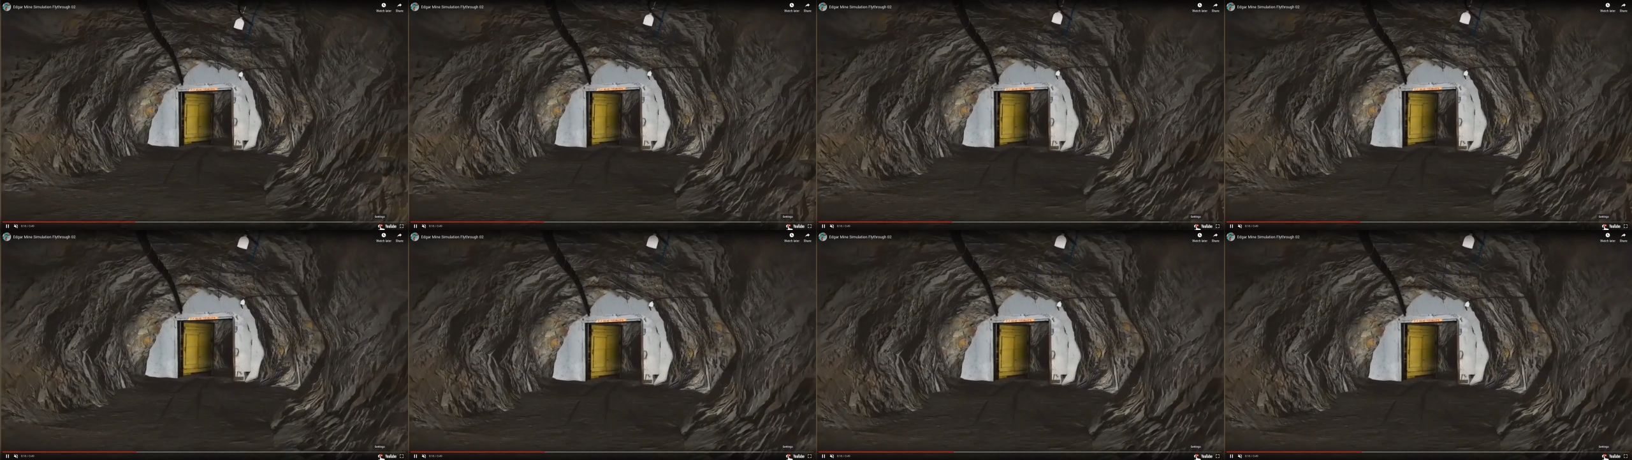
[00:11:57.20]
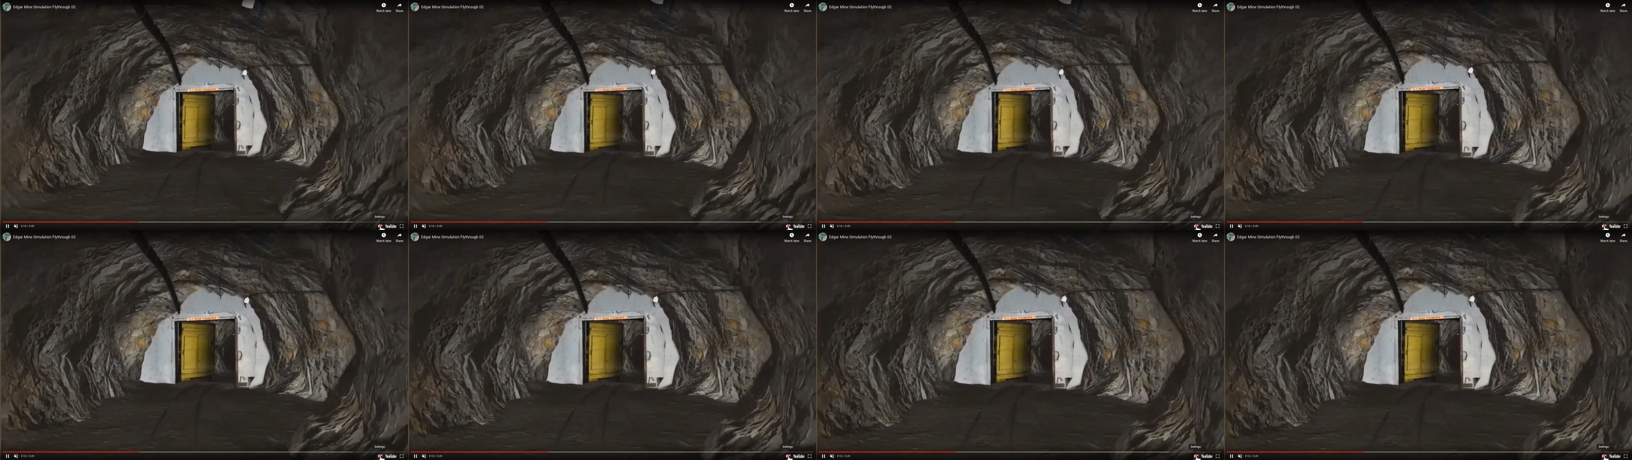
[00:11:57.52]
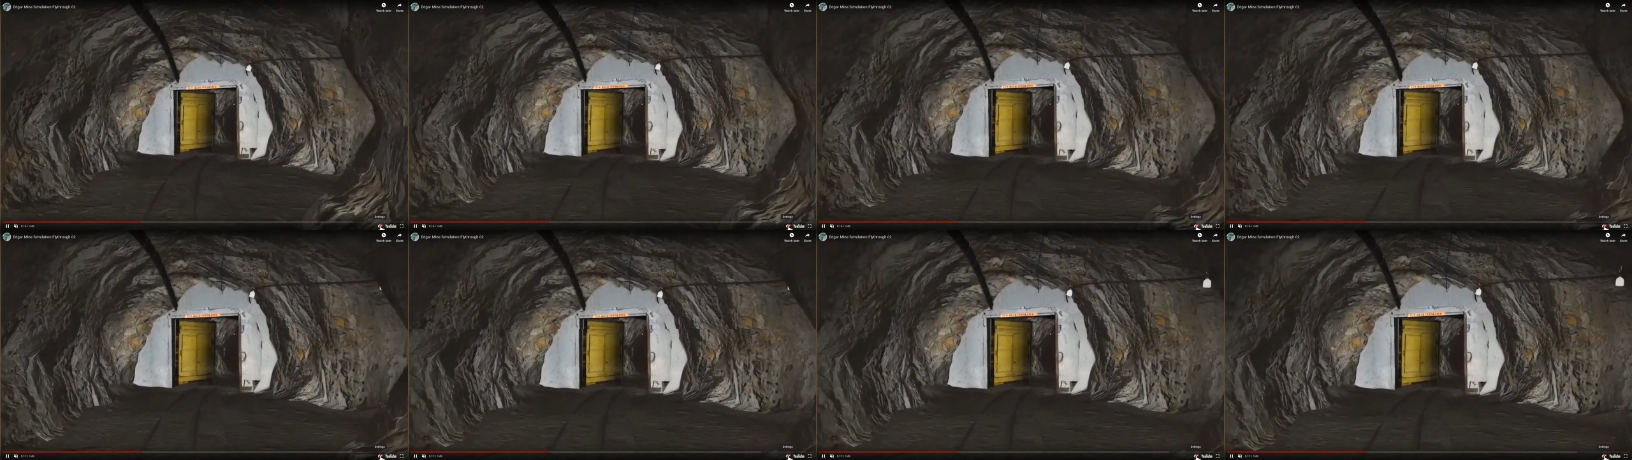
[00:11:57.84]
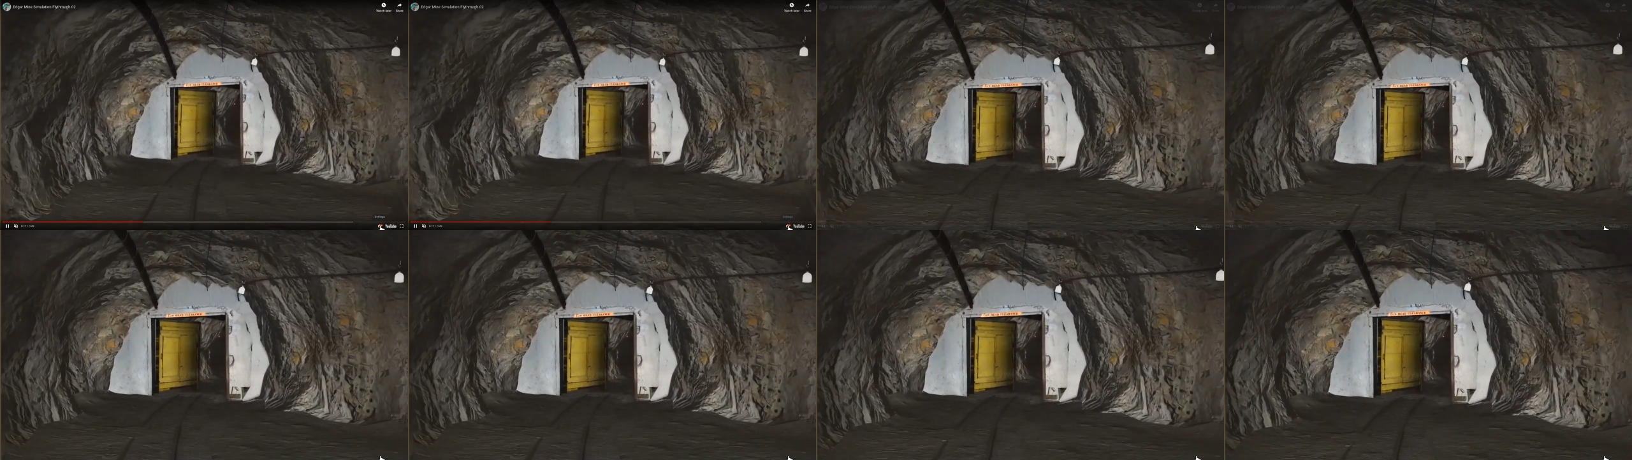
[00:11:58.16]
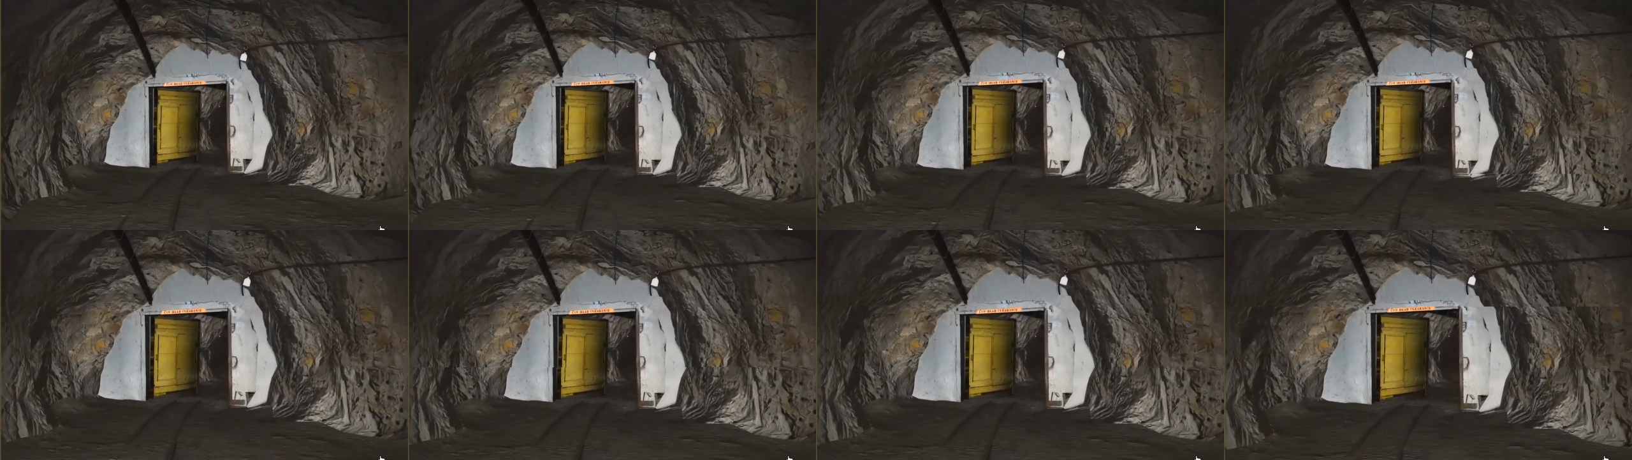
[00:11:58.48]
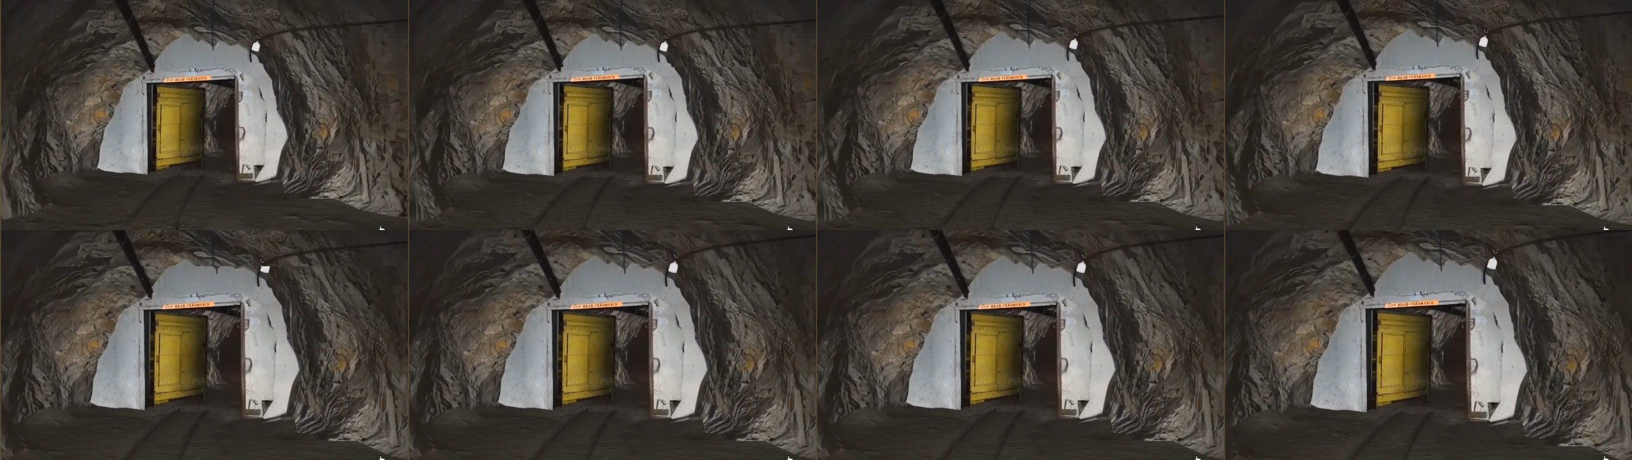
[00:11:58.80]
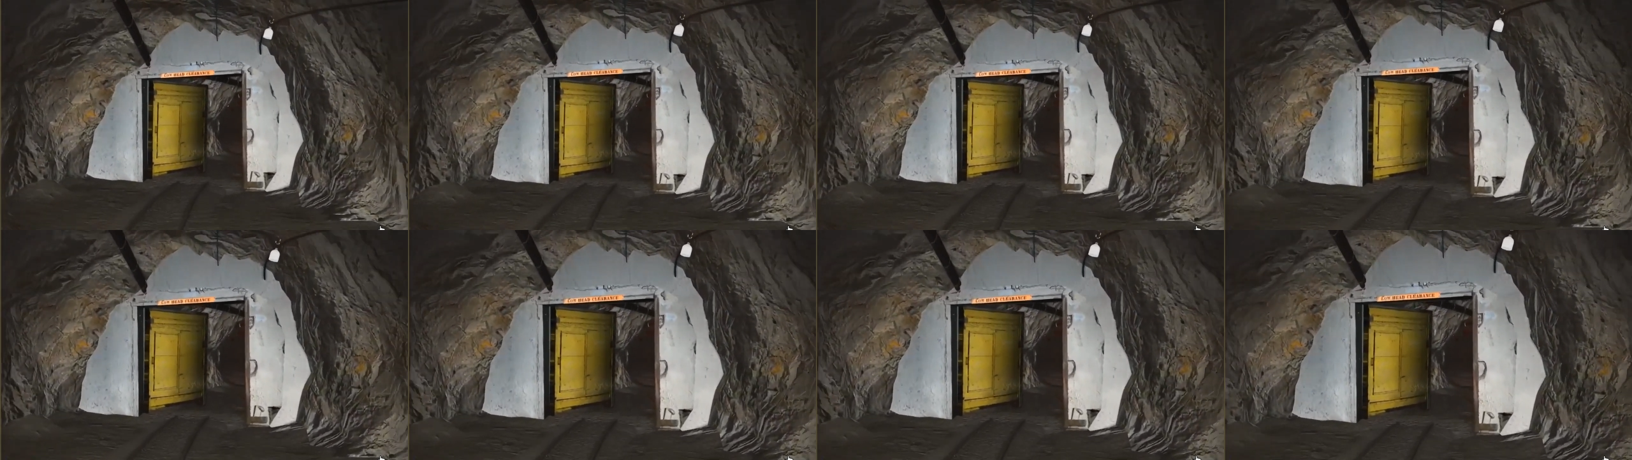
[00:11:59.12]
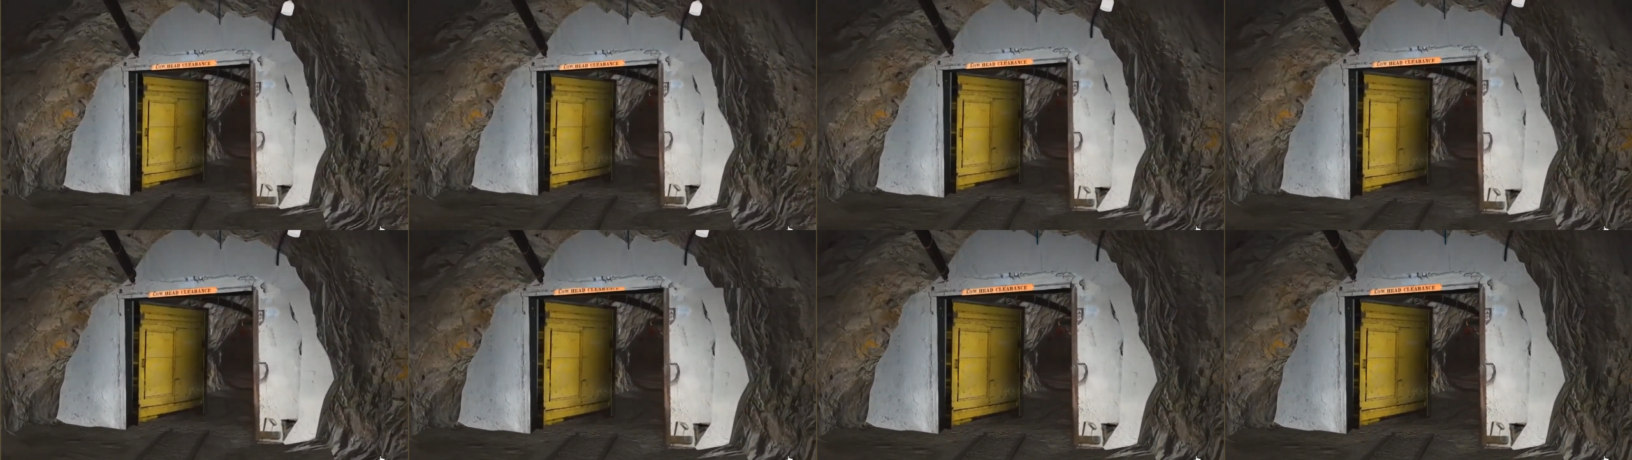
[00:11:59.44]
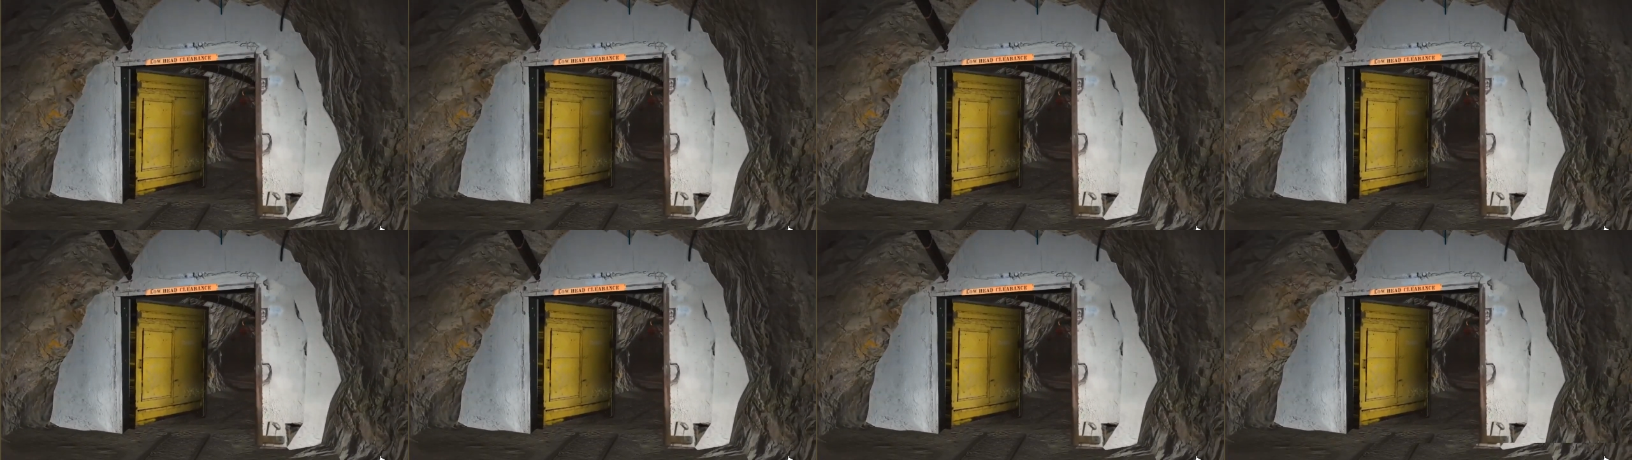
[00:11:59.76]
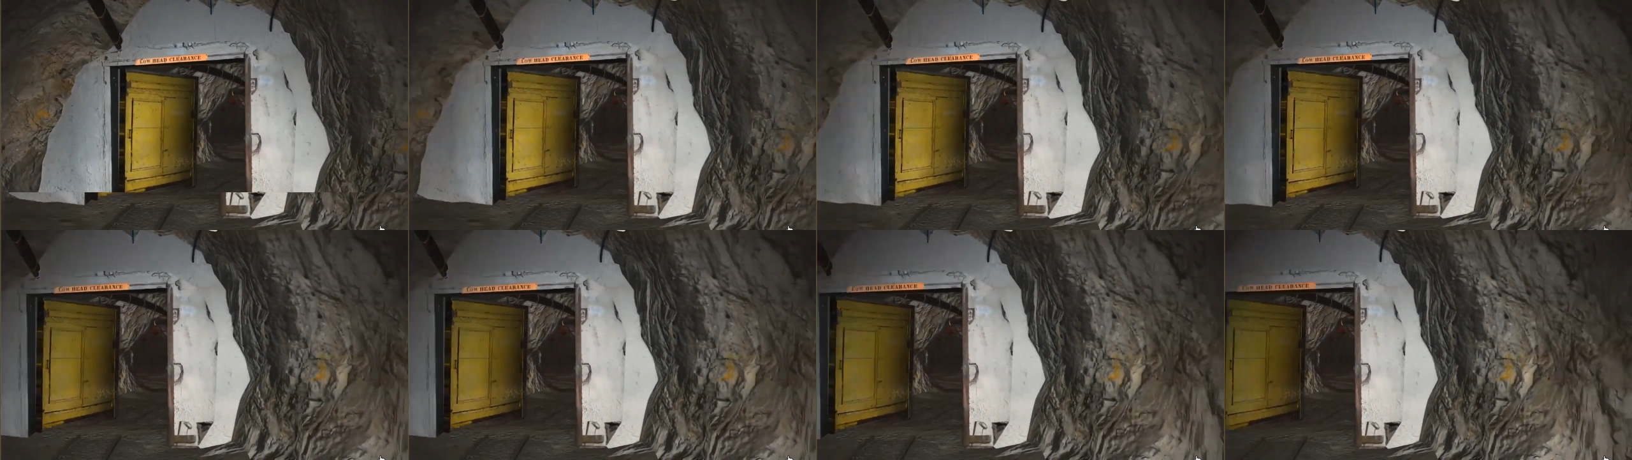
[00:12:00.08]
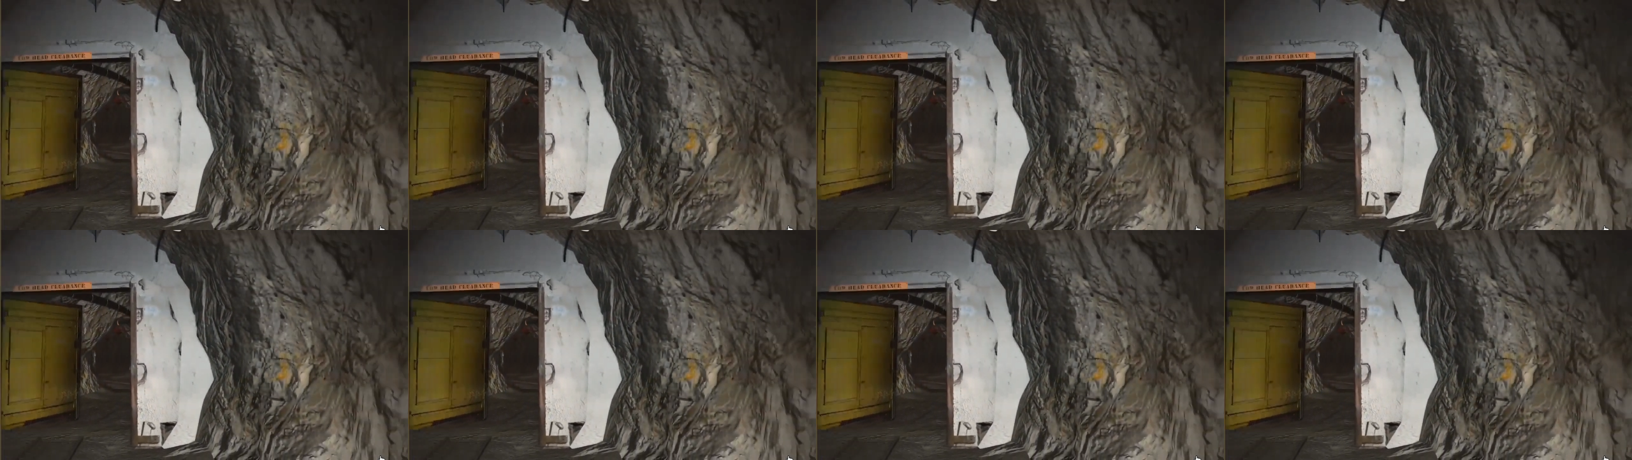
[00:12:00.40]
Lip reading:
No face is visible, so there are no lips to read.